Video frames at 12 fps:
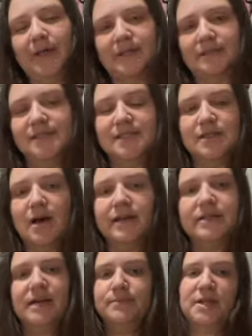Because a lot of
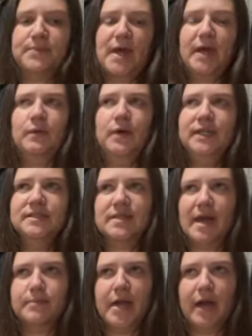times I'm like, what is that
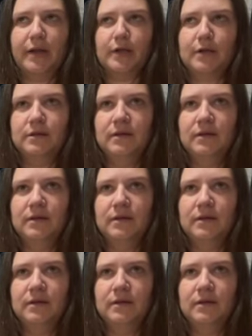pattern?